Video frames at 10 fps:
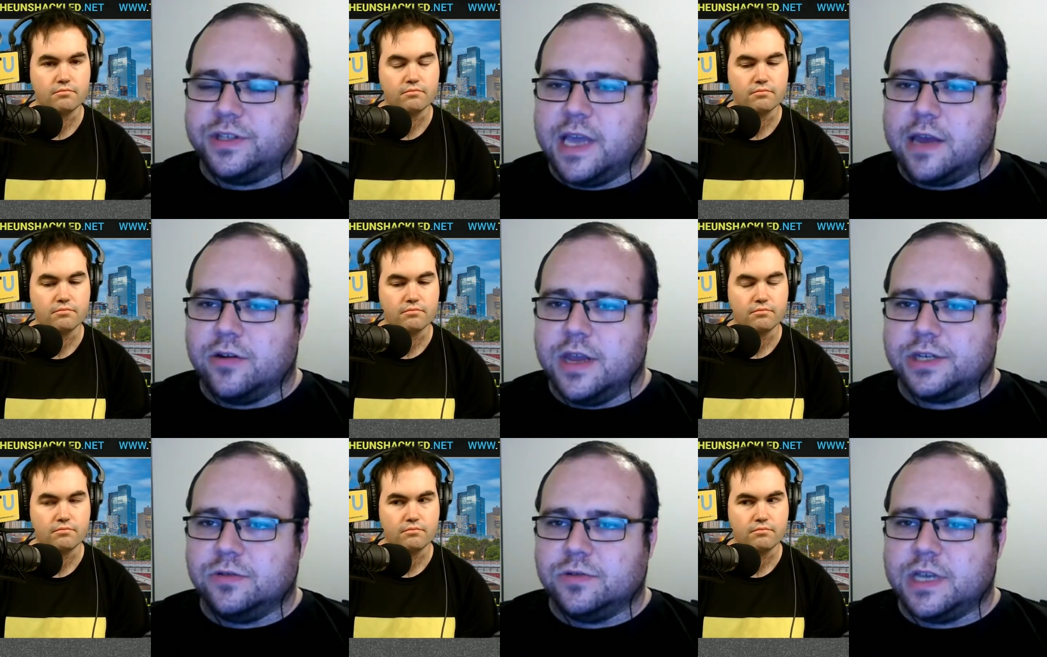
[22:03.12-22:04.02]
Speaker 1: down on
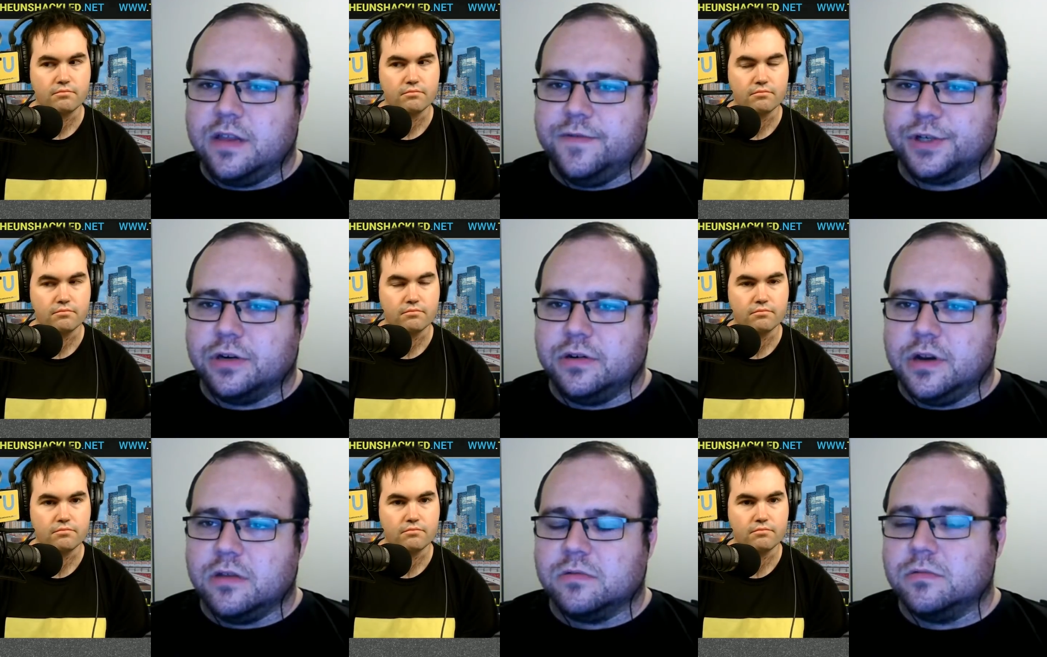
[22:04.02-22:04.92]
national television. You
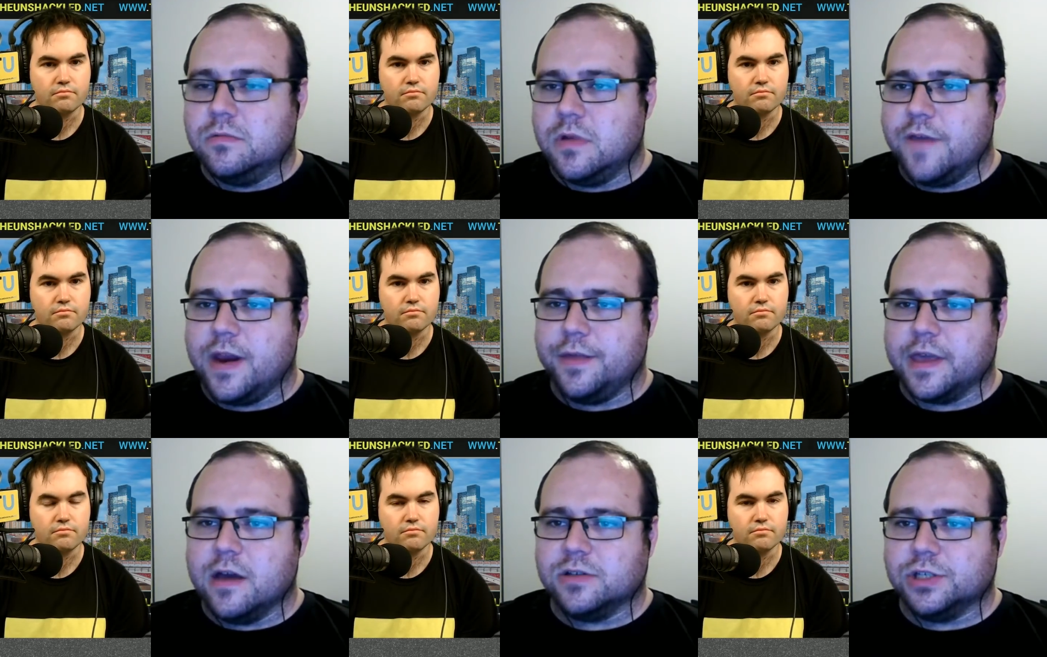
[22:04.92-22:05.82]
know, if anything
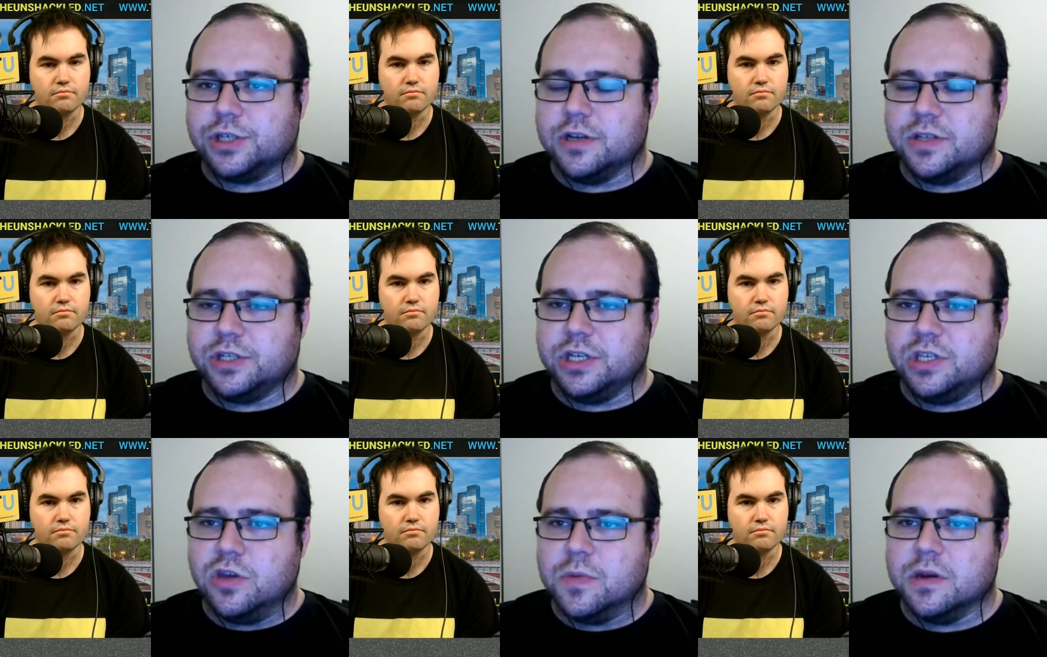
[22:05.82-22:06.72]
else, it shows that she's
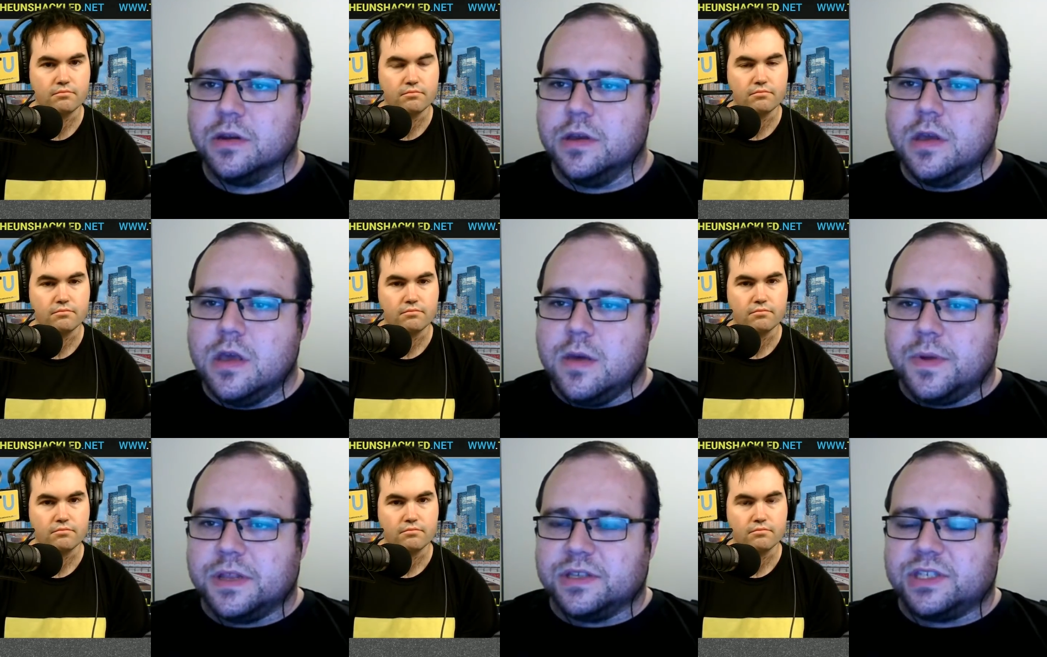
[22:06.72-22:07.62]
human.
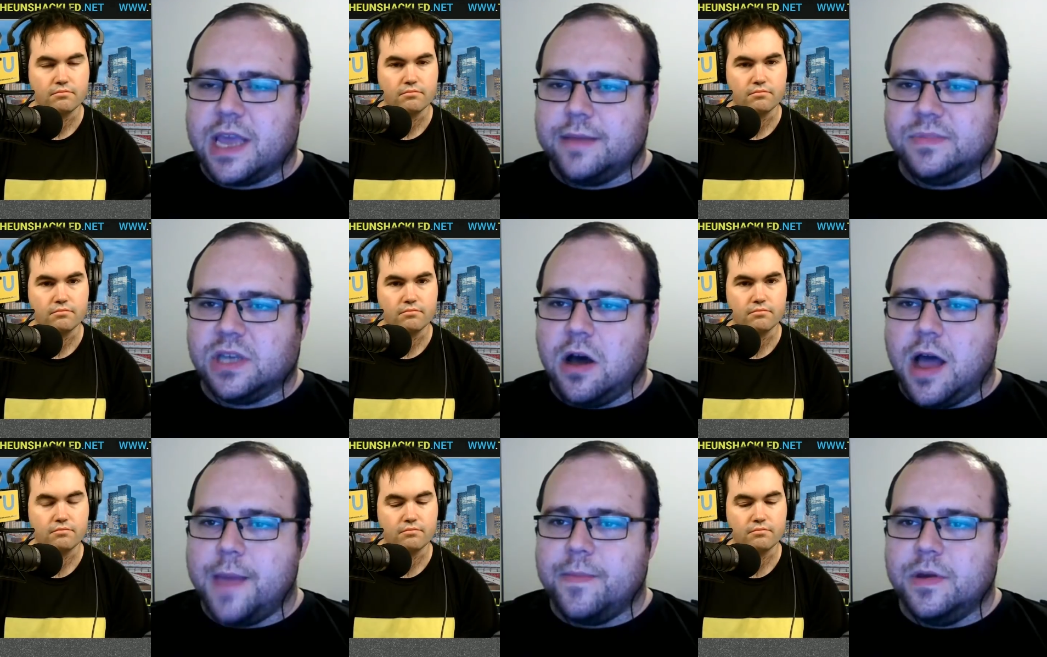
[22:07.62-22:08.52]
But at the same
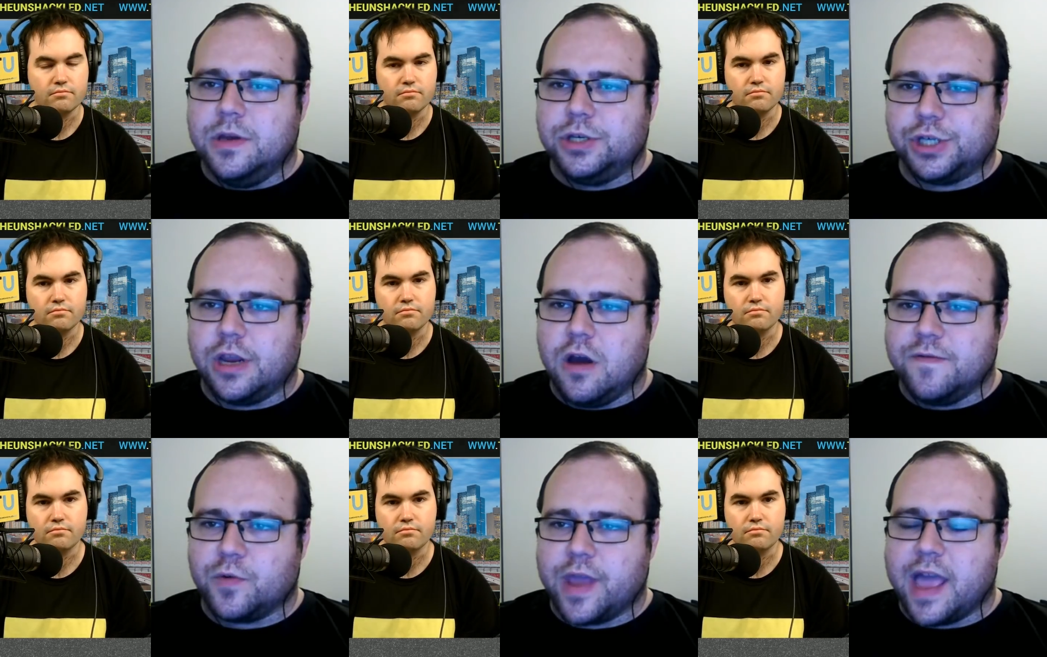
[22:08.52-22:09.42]
time, she
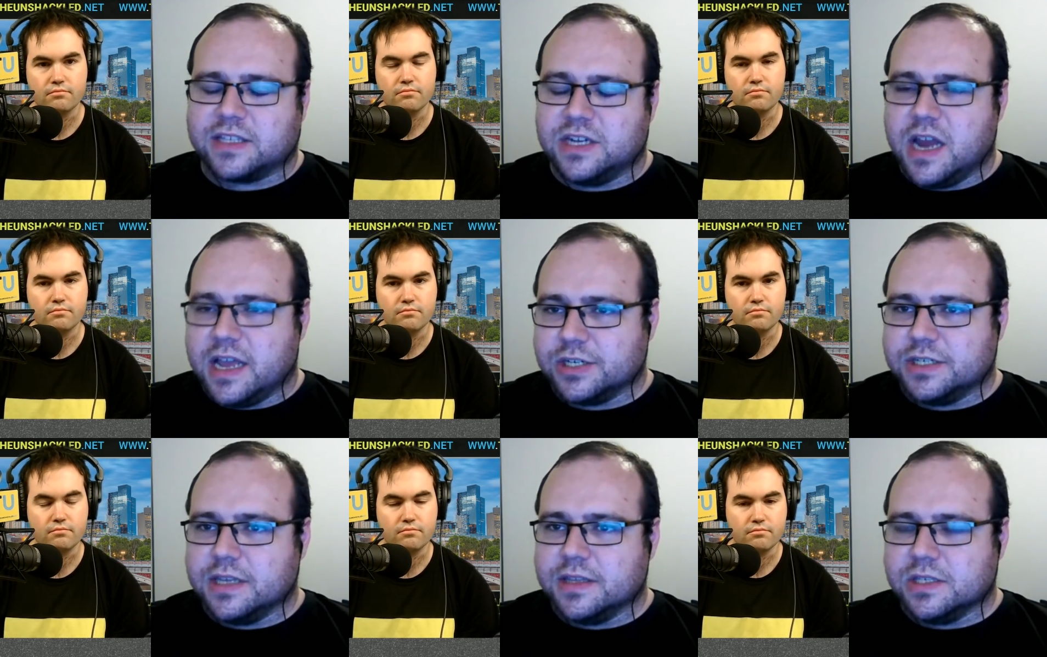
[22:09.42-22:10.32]
overreacted, and I actually
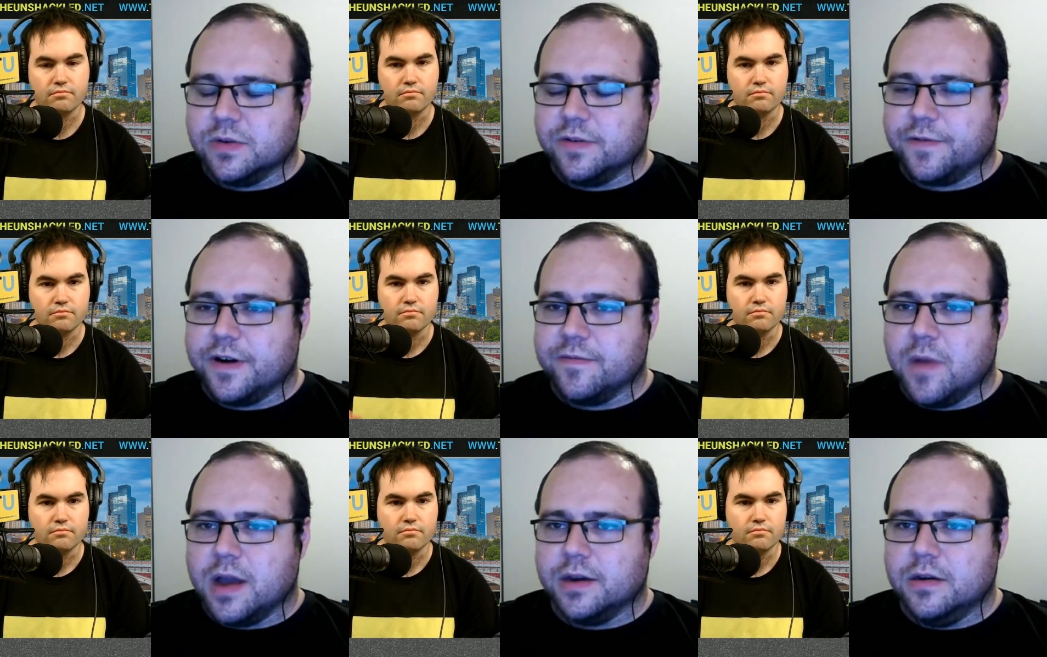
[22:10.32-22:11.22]
said this to a friend of
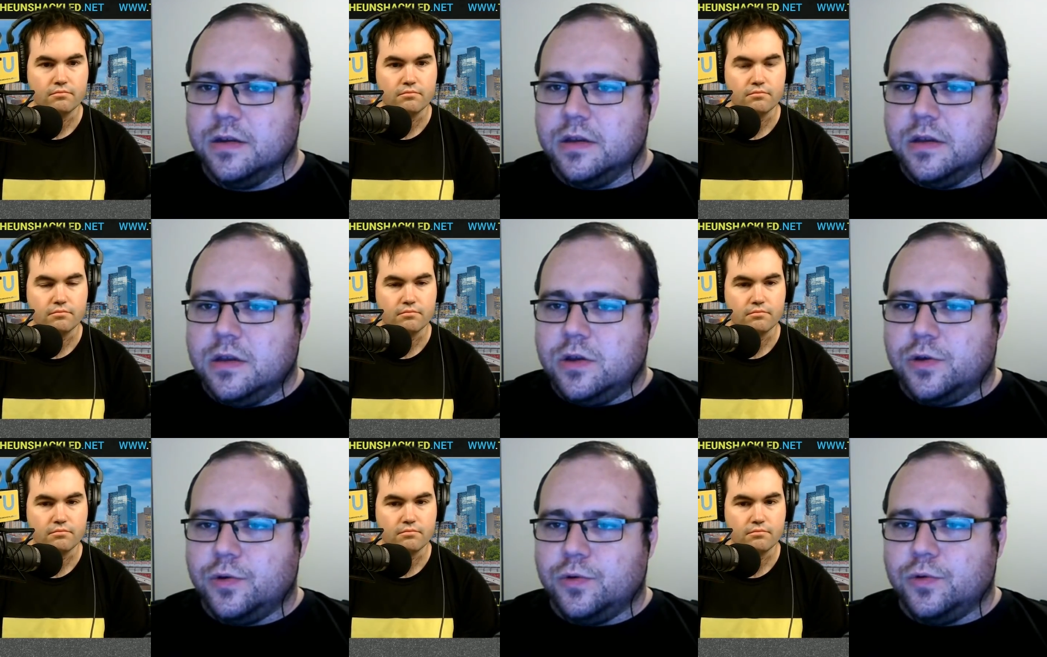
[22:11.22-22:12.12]
mine
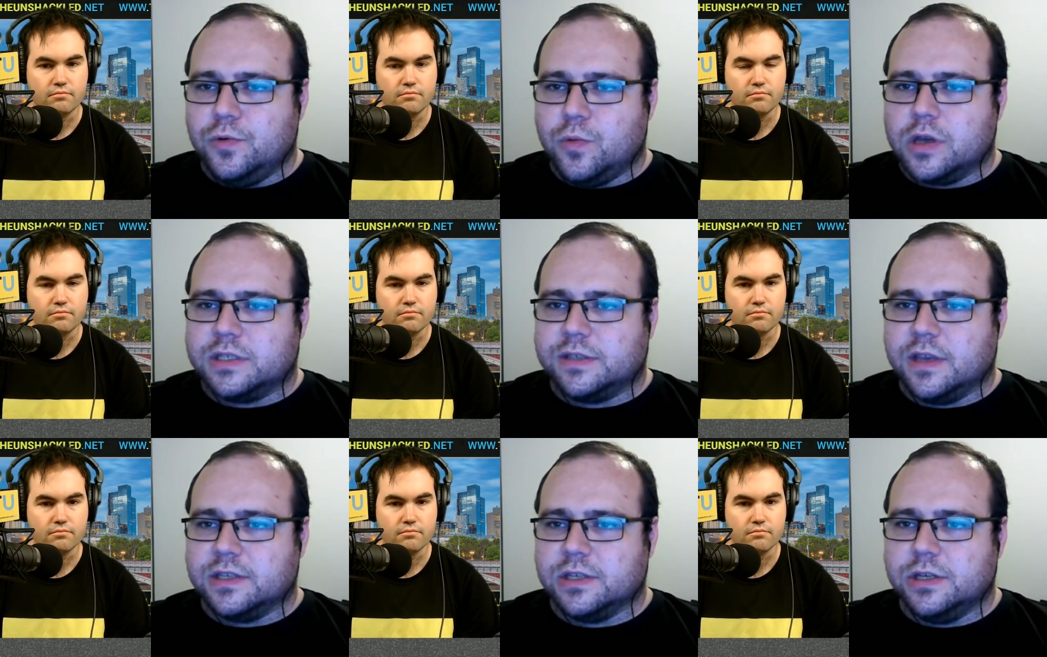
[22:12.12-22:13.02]
who works
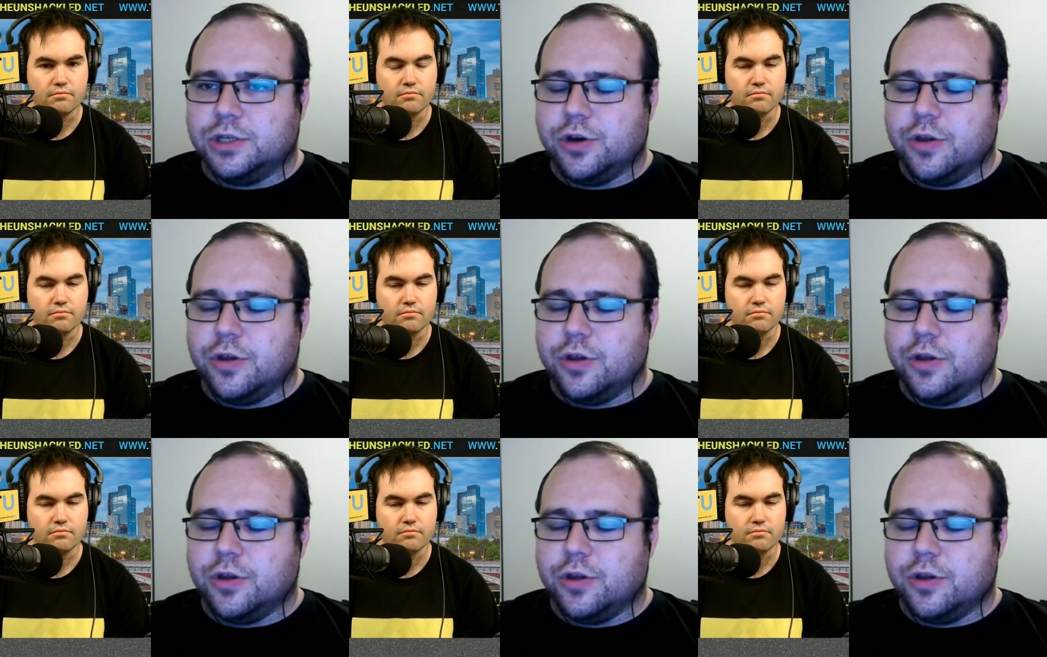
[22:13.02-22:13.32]
as a junior